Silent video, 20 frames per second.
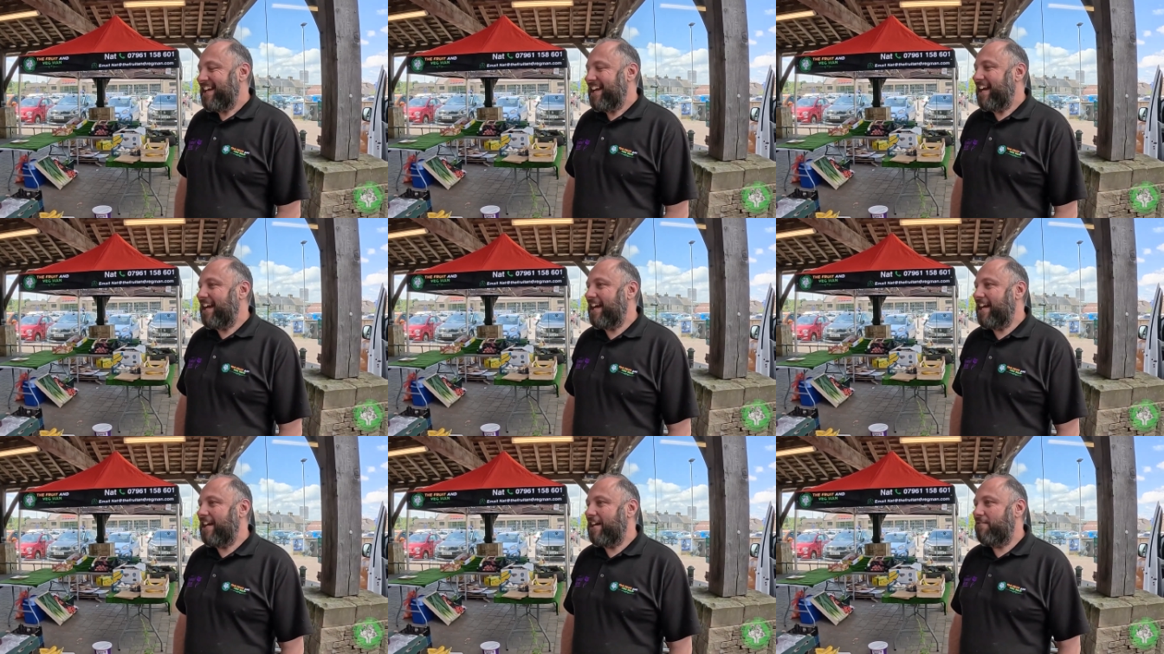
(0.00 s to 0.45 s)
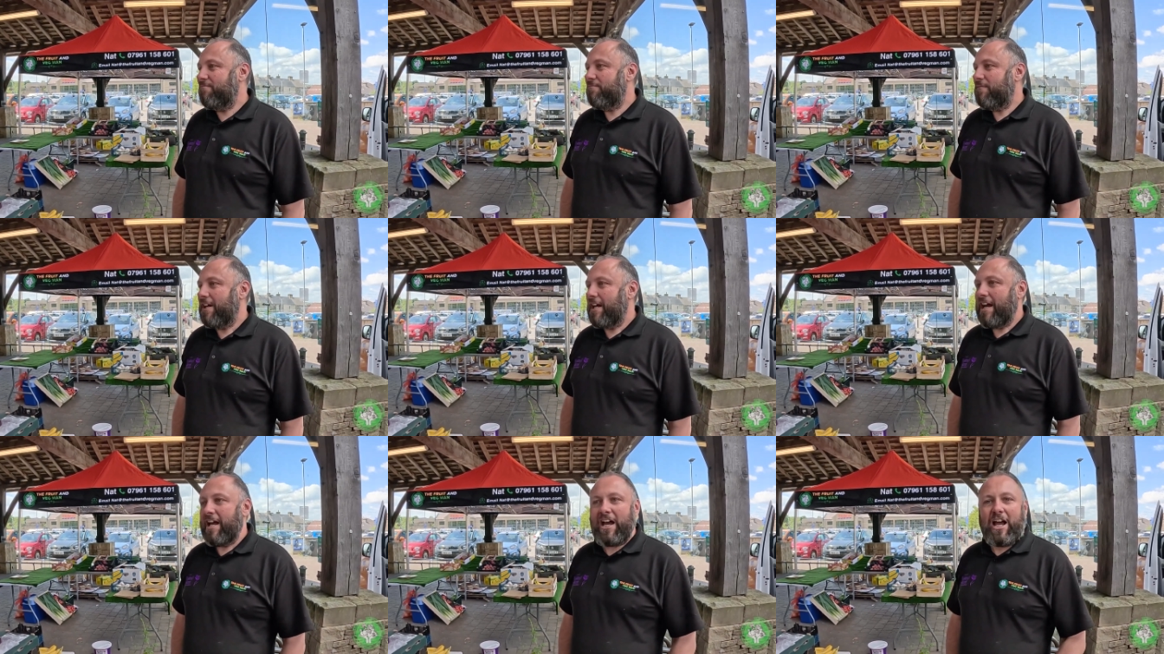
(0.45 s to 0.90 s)
Um,
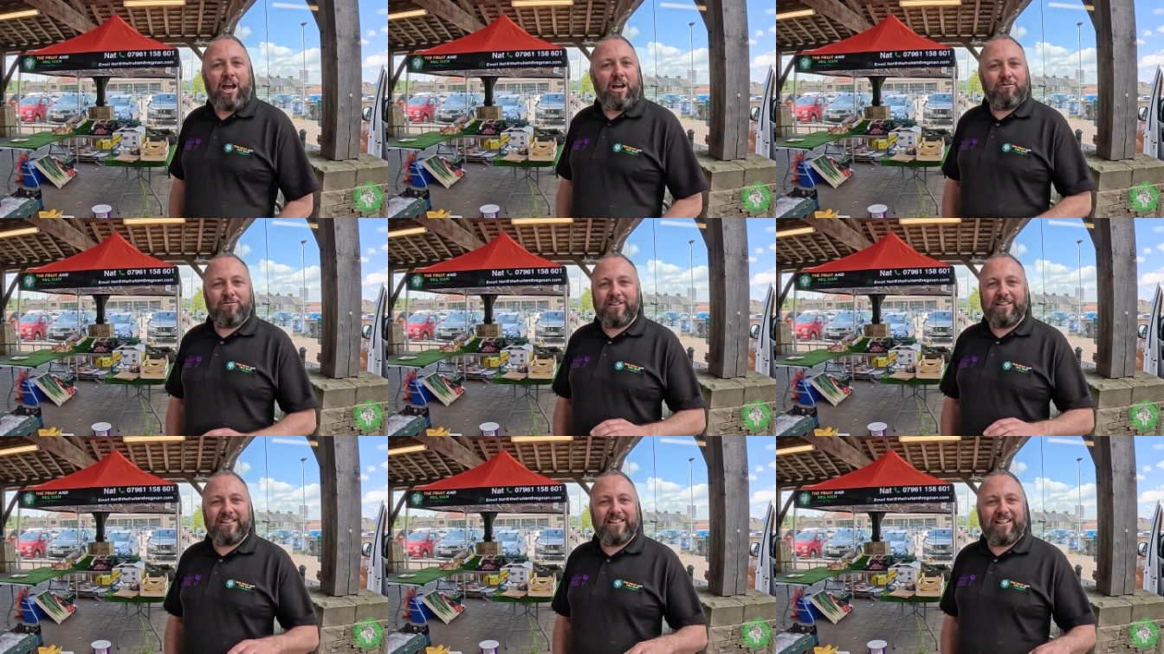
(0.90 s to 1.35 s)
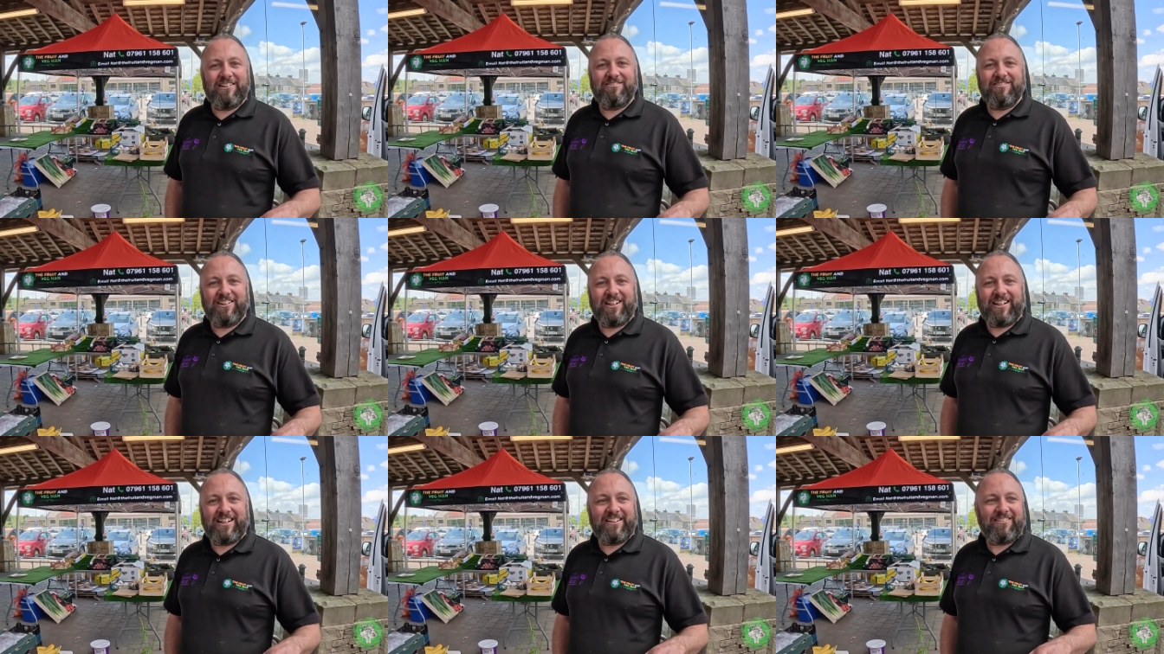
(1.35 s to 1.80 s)
only low
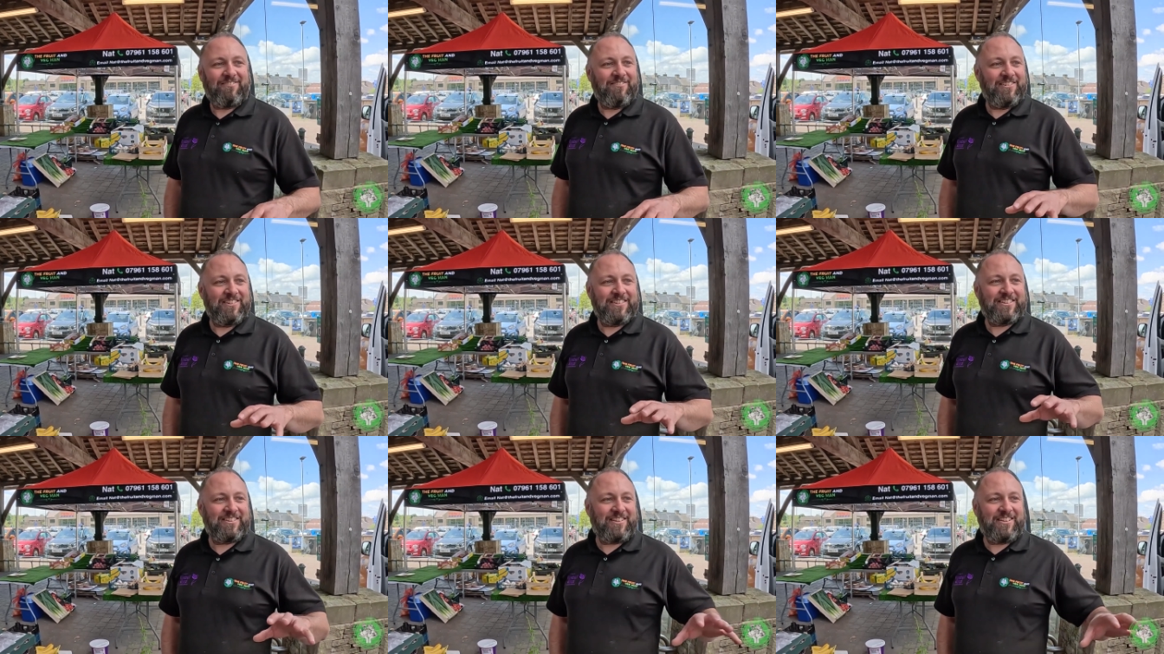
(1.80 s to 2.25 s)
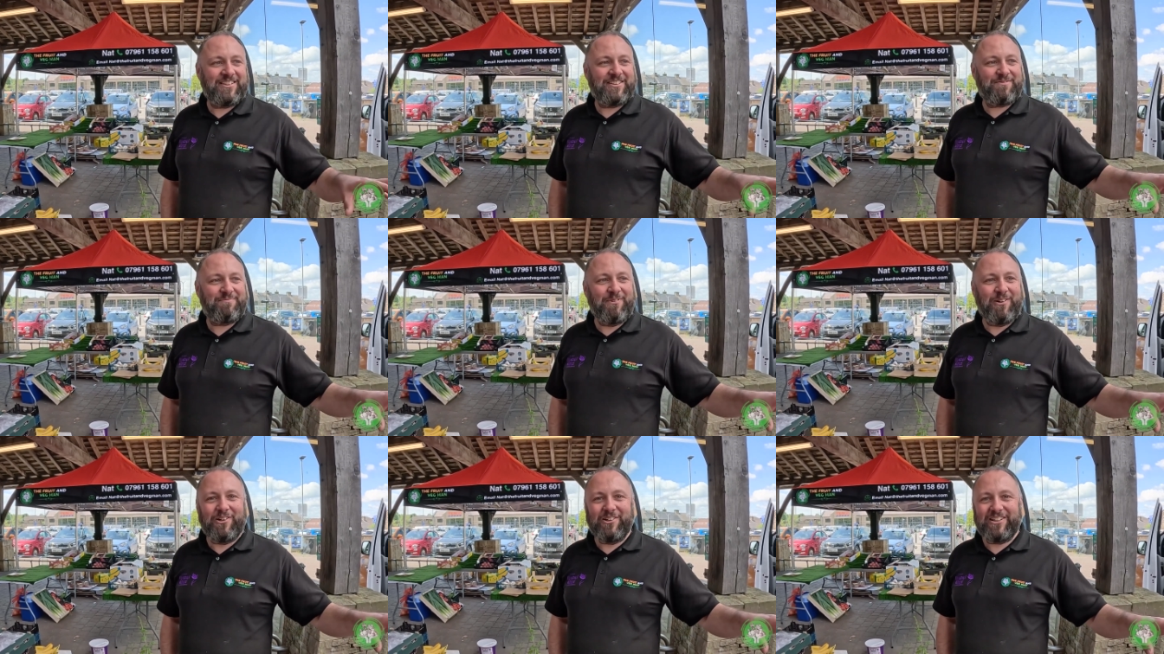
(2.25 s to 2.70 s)
light was
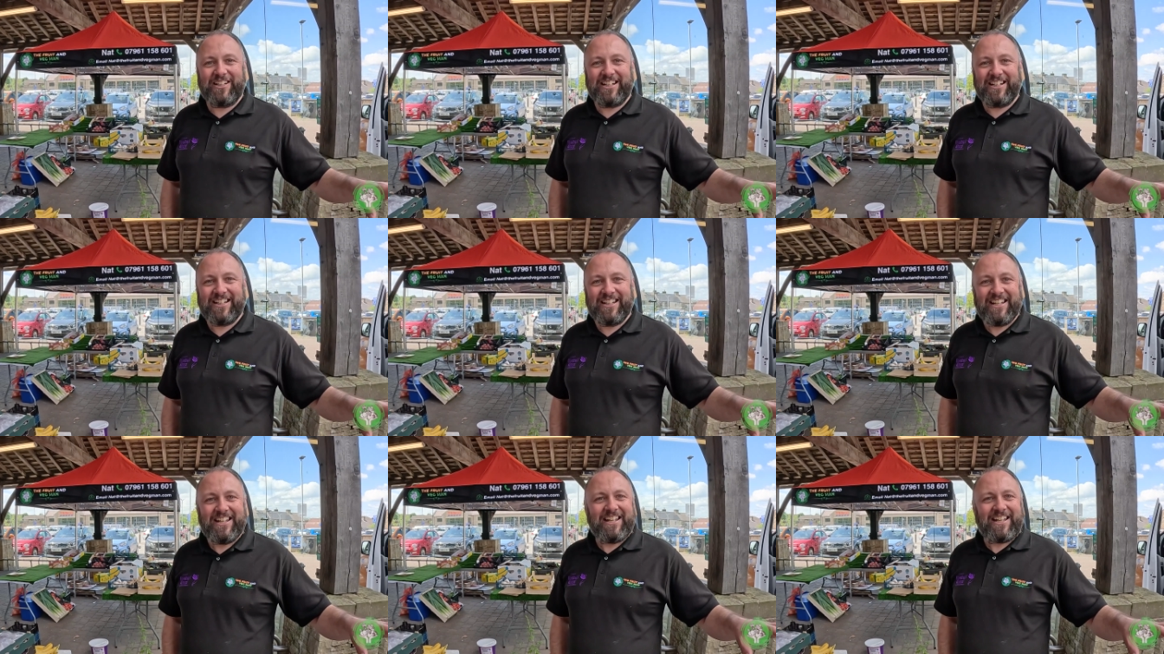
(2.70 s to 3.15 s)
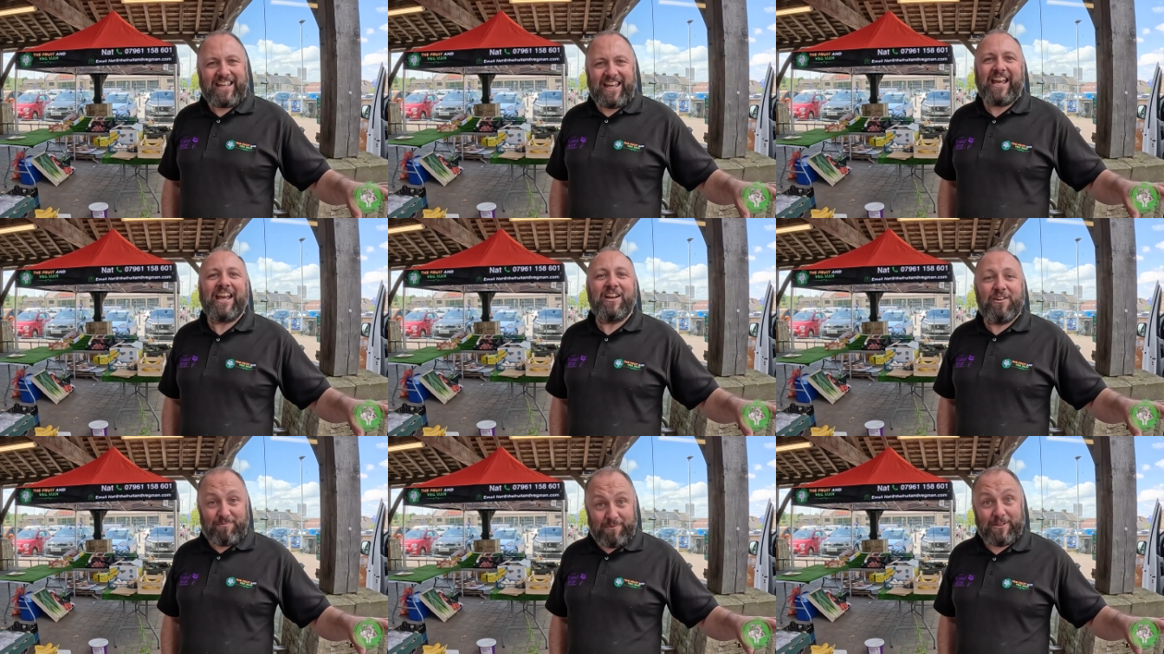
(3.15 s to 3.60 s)
this morning
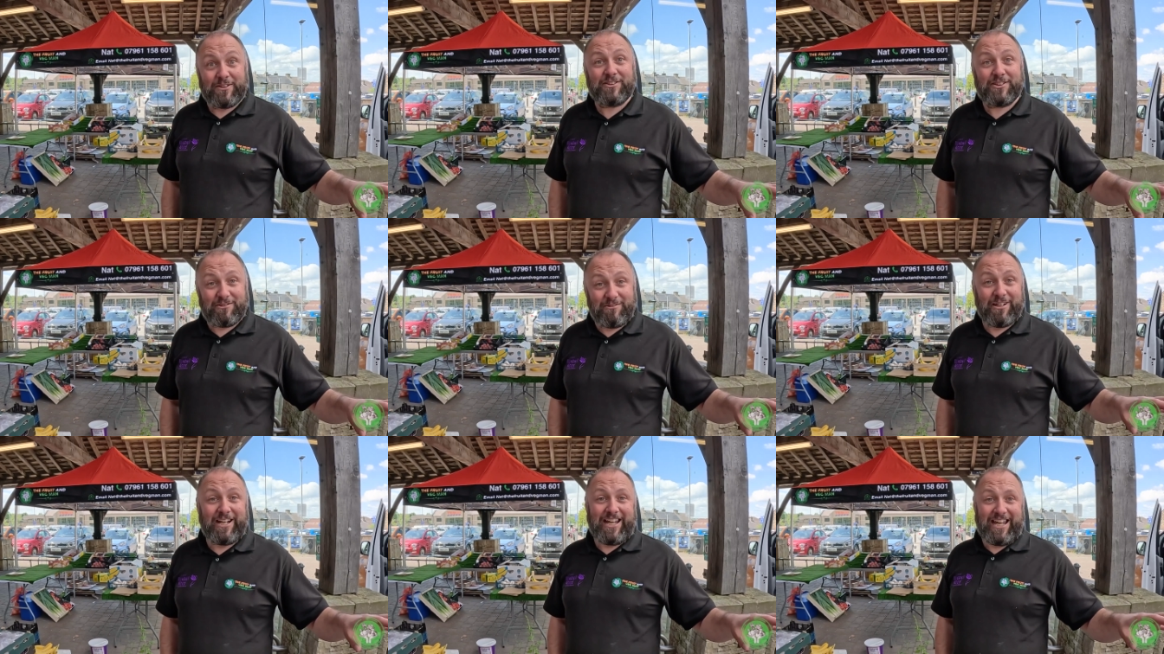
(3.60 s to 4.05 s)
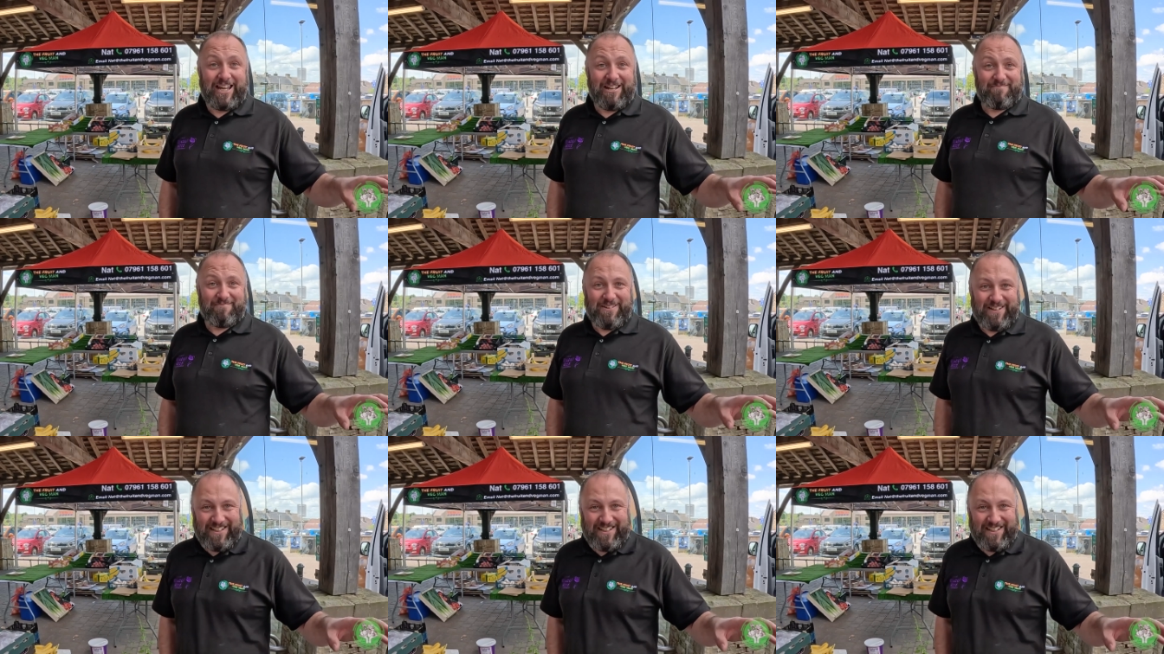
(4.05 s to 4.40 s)
getting up at 2 a.m.